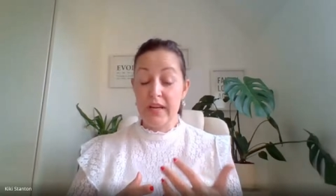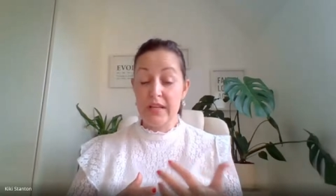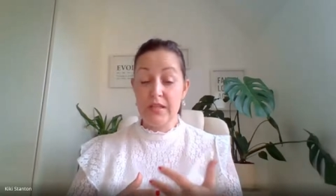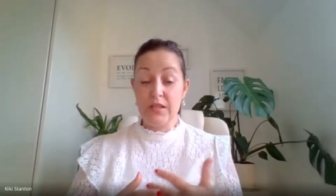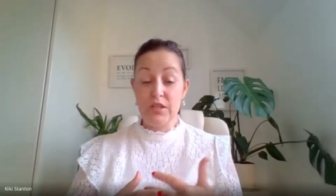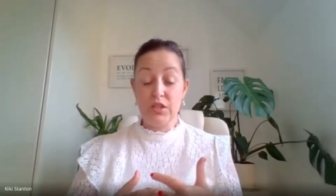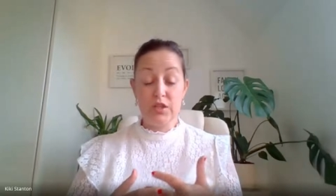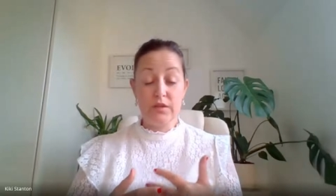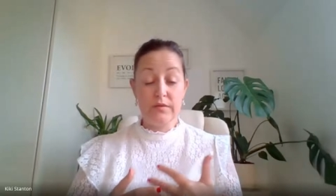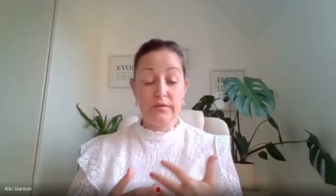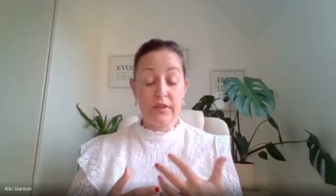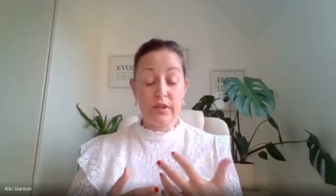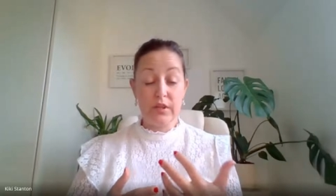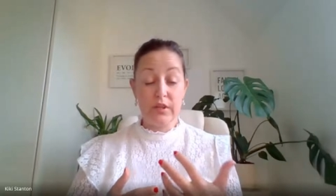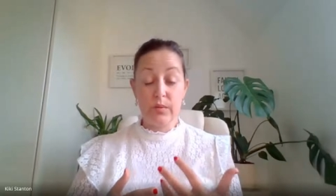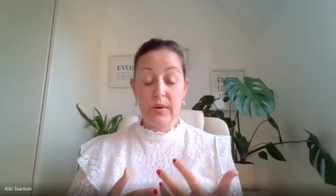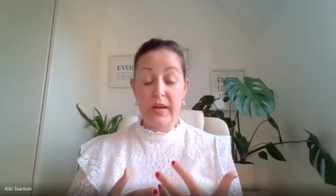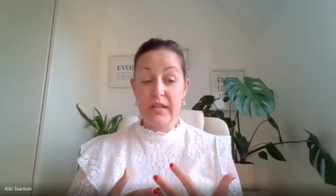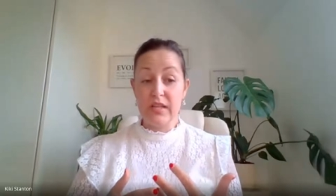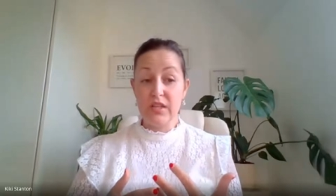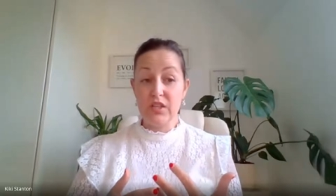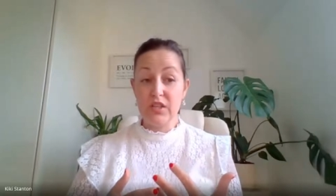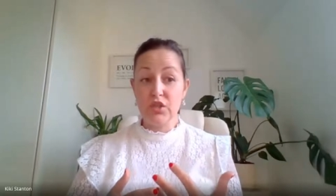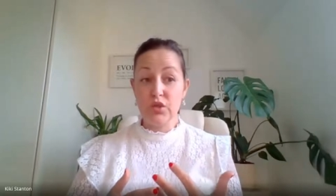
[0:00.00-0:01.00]
I didn't do very
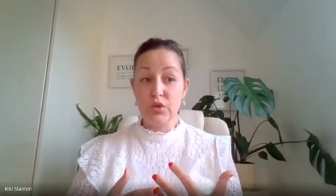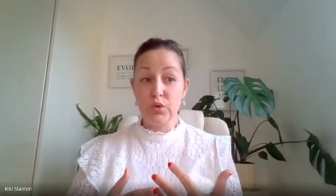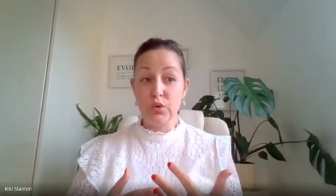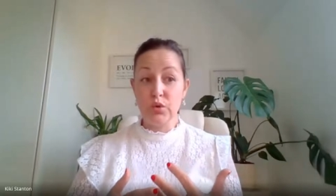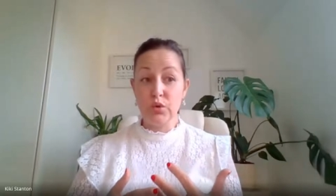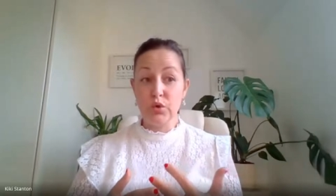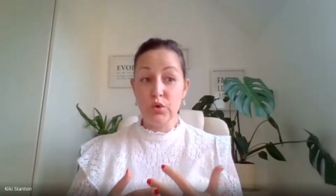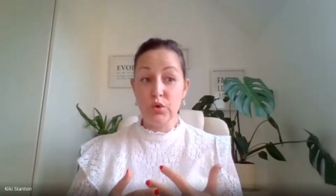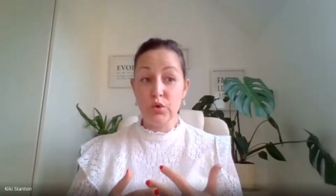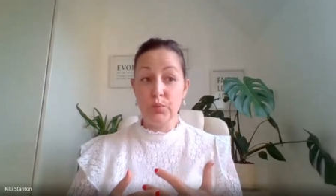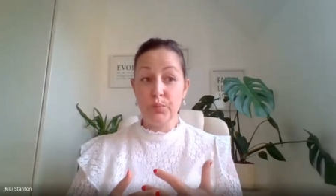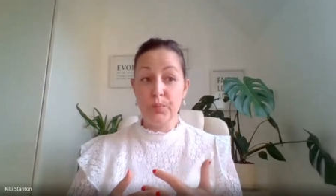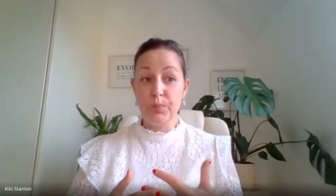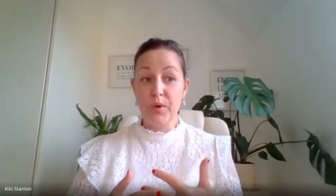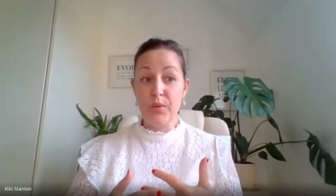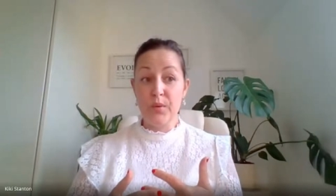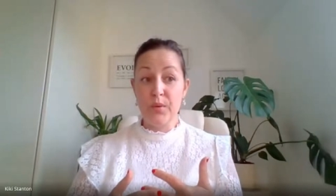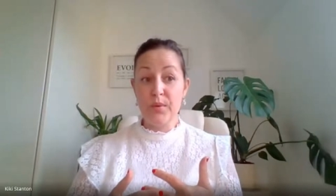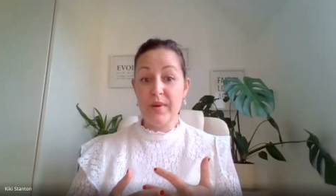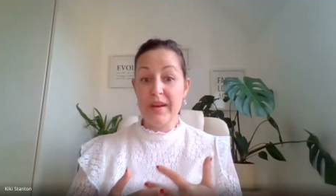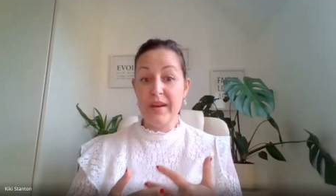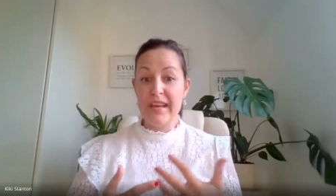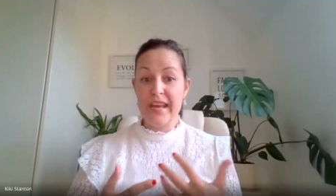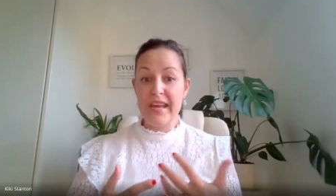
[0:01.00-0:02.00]
well at school, but
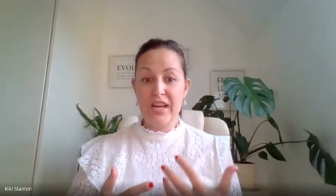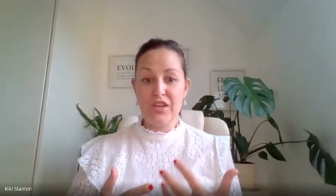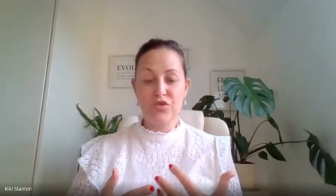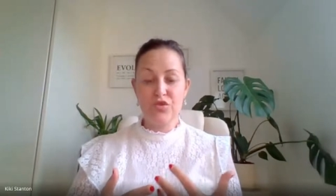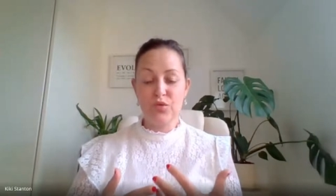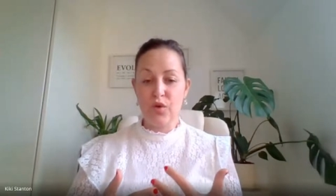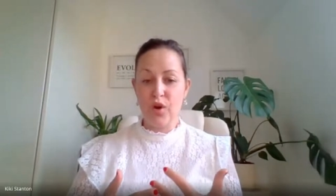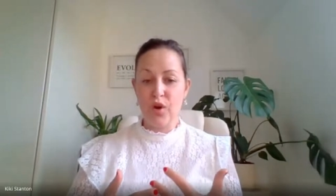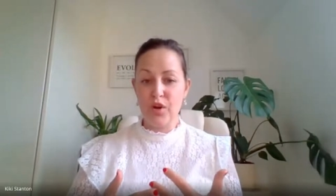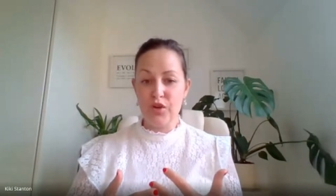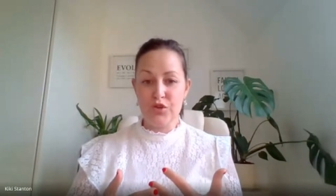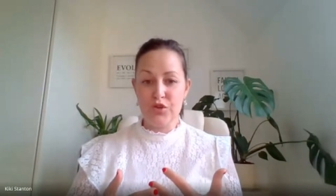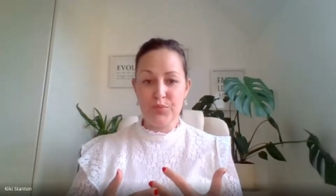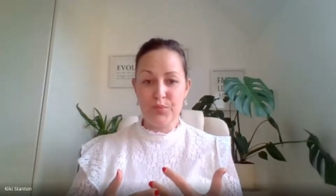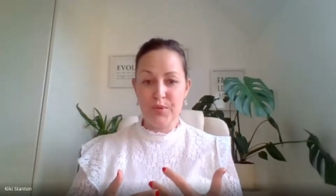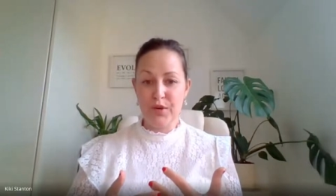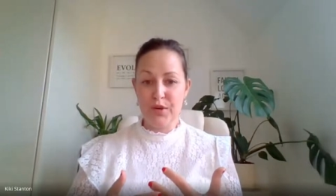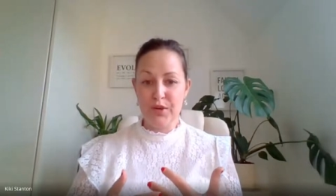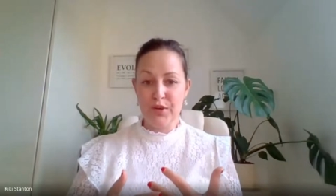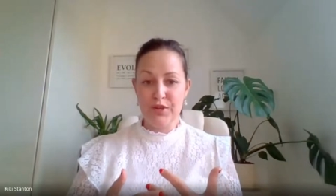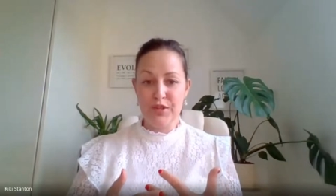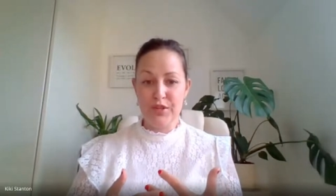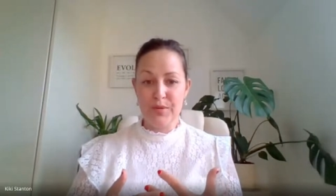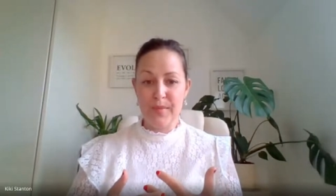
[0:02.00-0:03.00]
we were natural
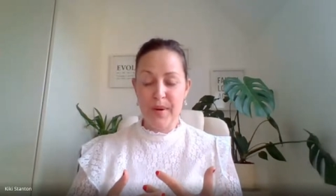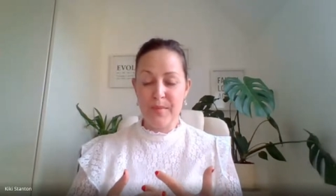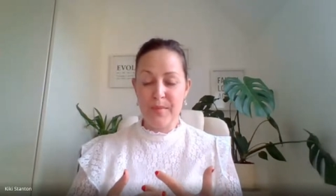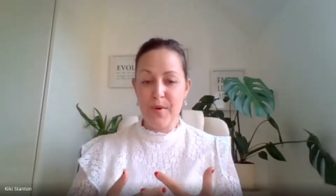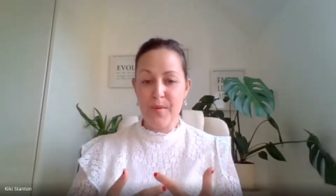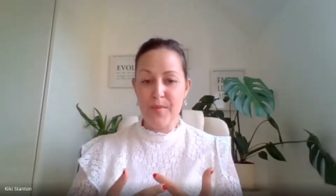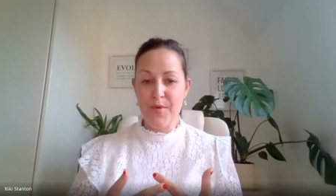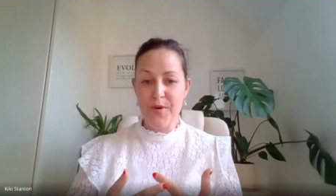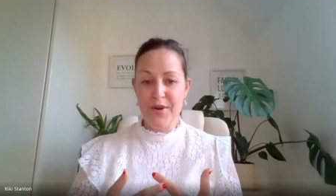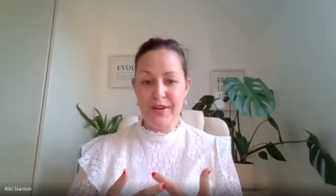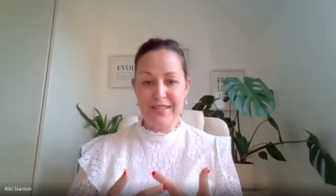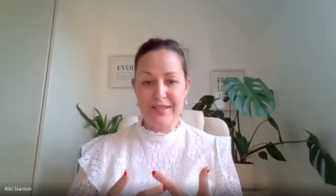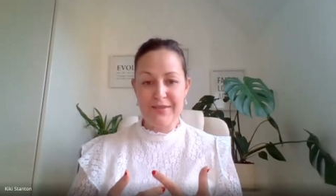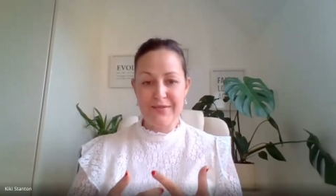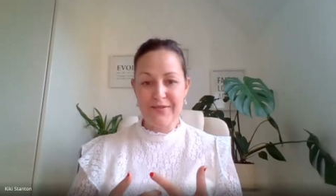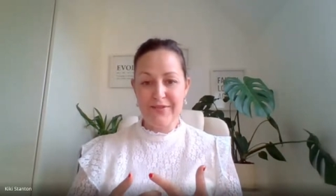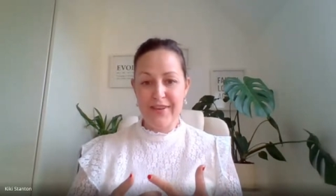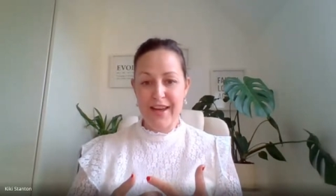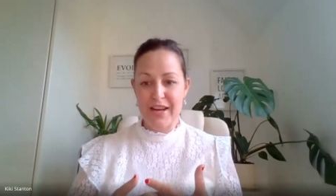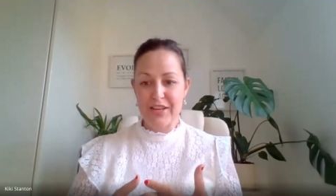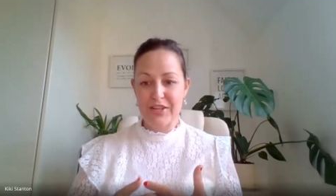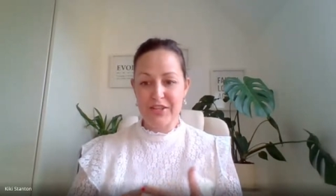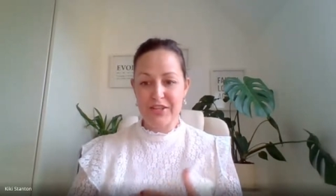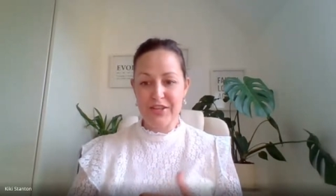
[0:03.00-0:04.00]
entrepreneurs. So my mom worked in
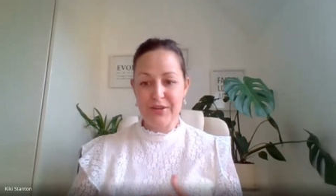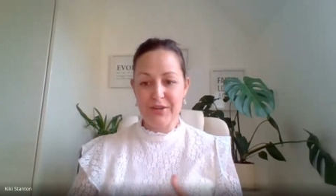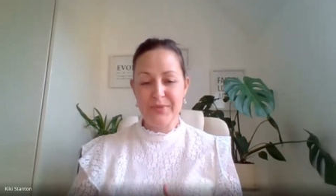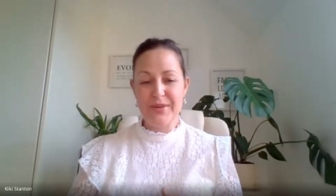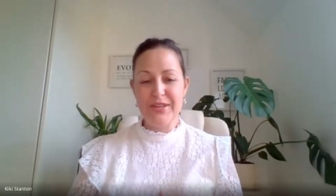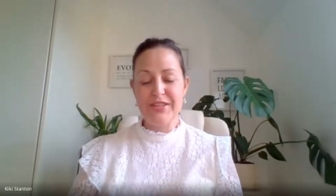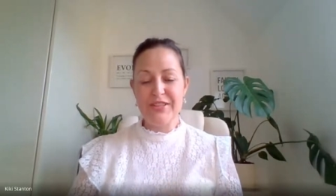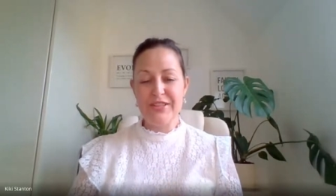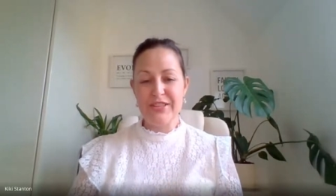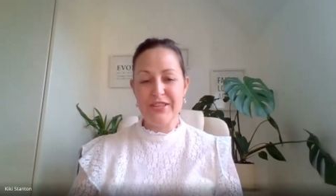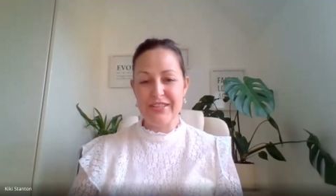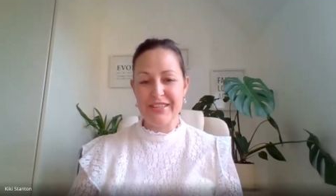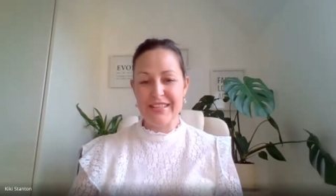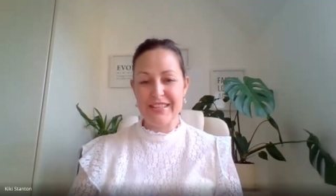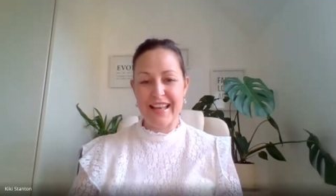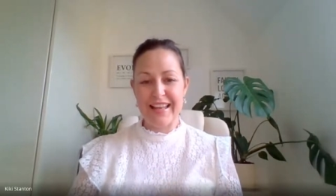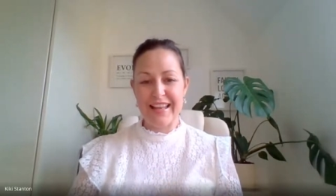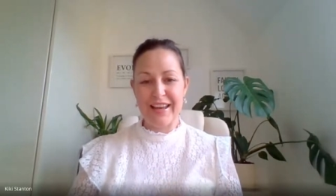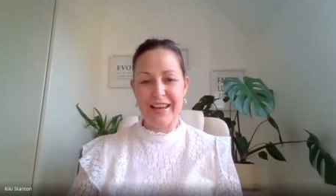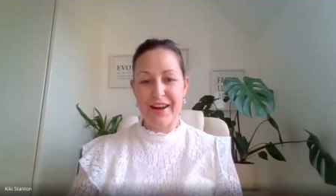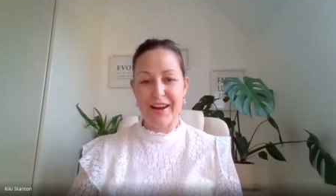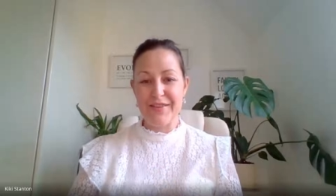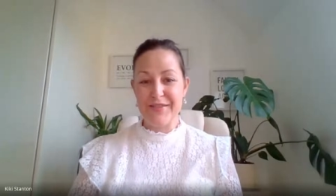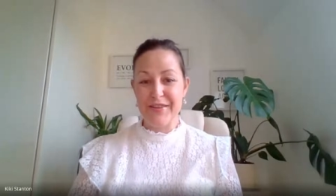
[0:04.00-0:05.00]
fashion, and we used to
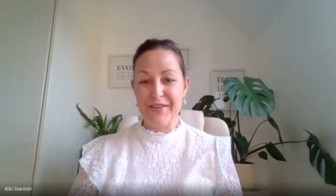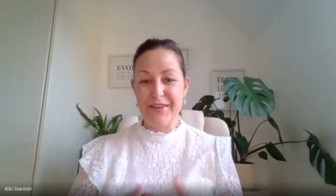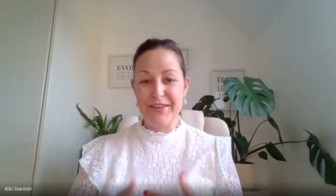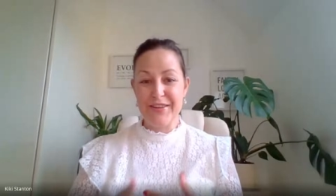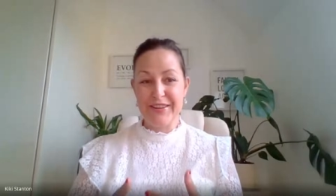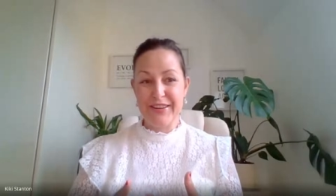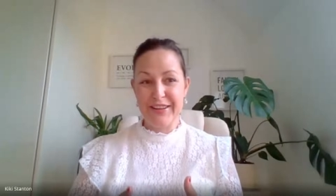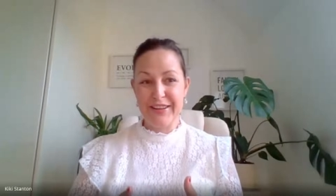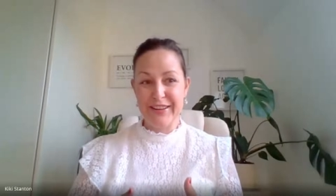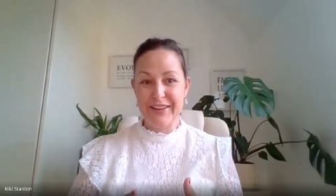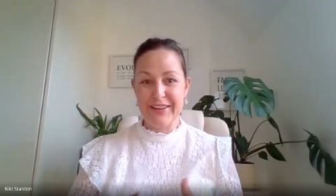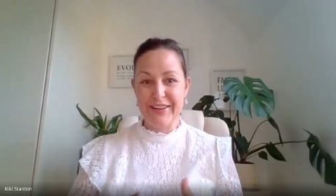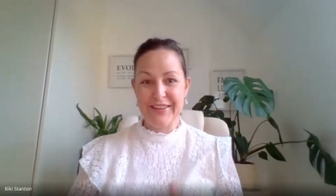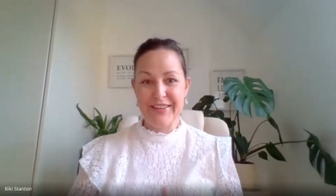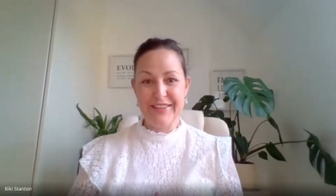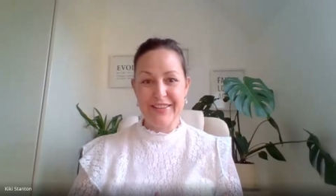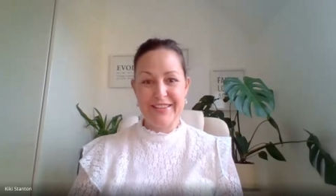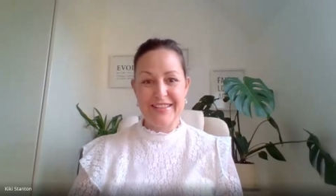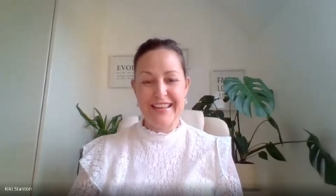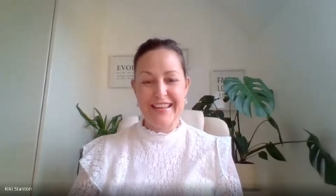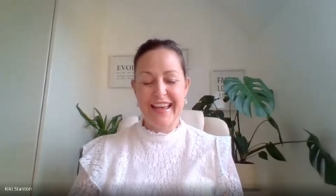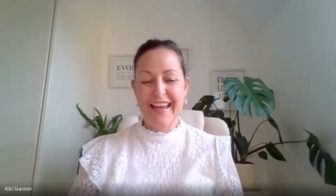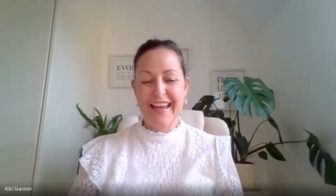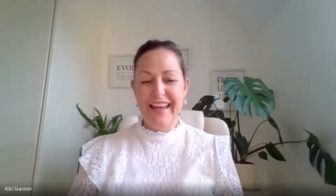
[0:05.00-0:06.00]
sell our own
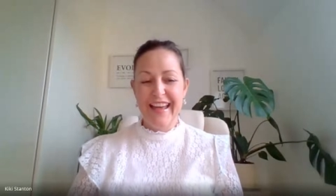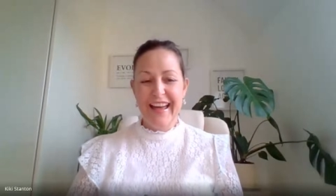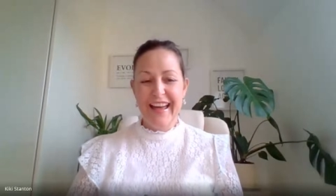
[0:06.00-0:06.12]
clothes